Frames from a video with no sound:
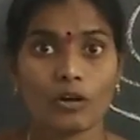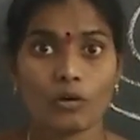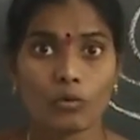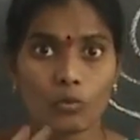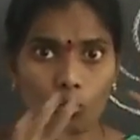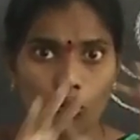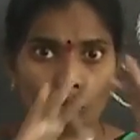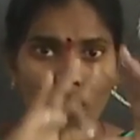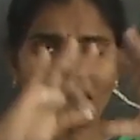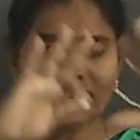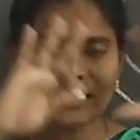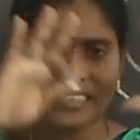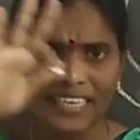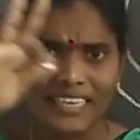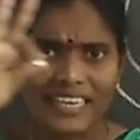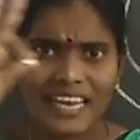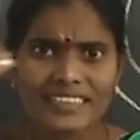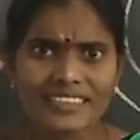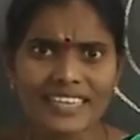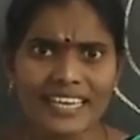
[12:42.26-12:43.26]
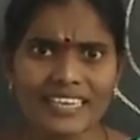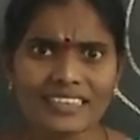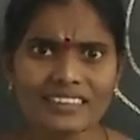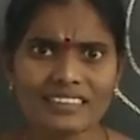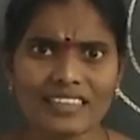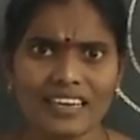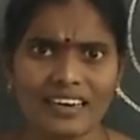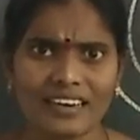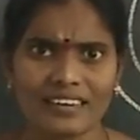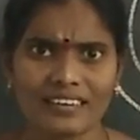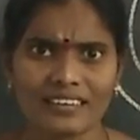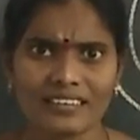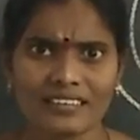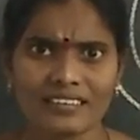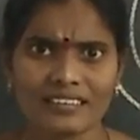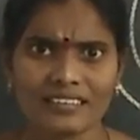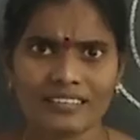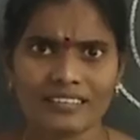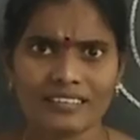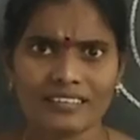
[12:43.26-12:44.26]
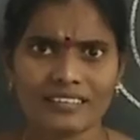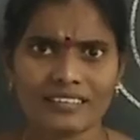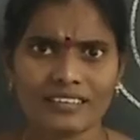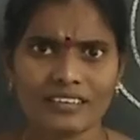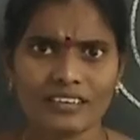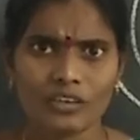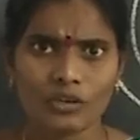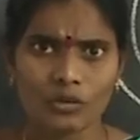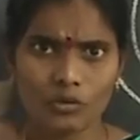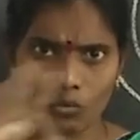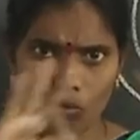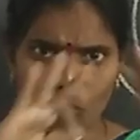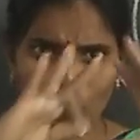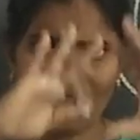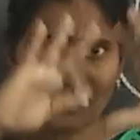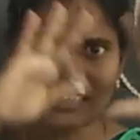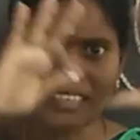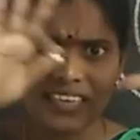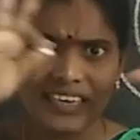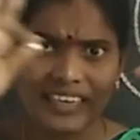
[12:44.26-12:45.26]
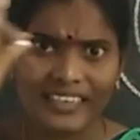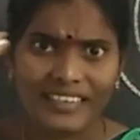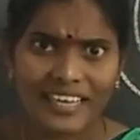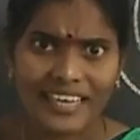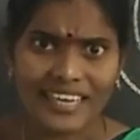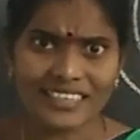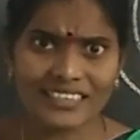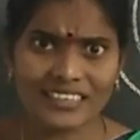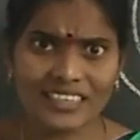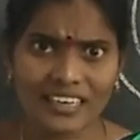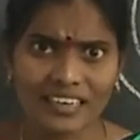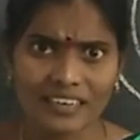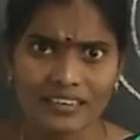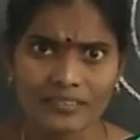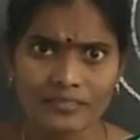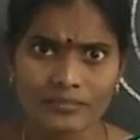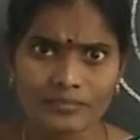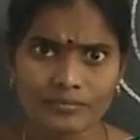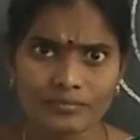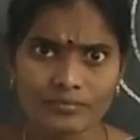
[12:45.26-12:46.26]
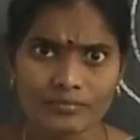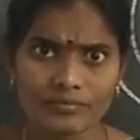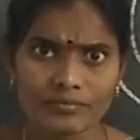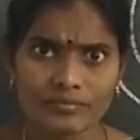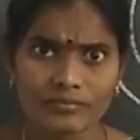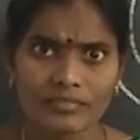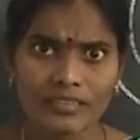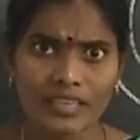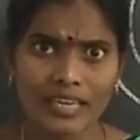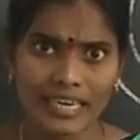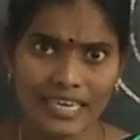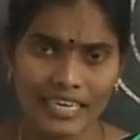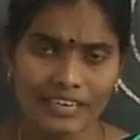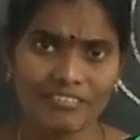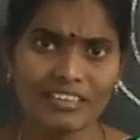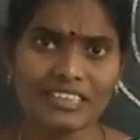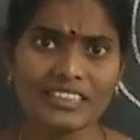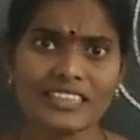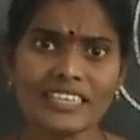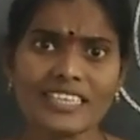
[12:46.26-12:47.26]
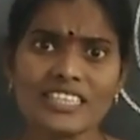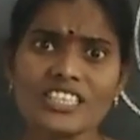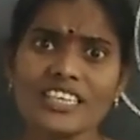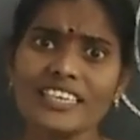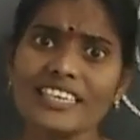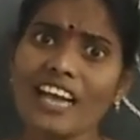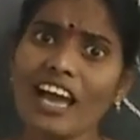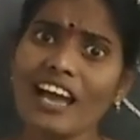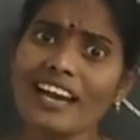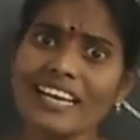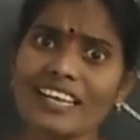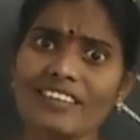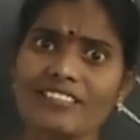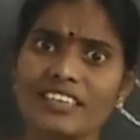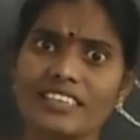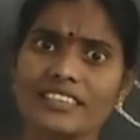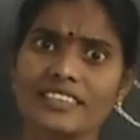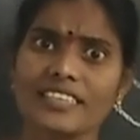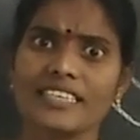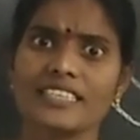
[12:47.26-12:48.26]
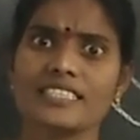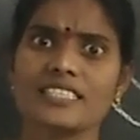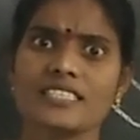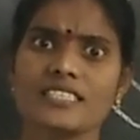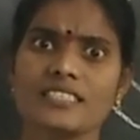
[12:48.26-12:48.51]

Who are there on the earth? Who are there on the earth? Living things and non-living things.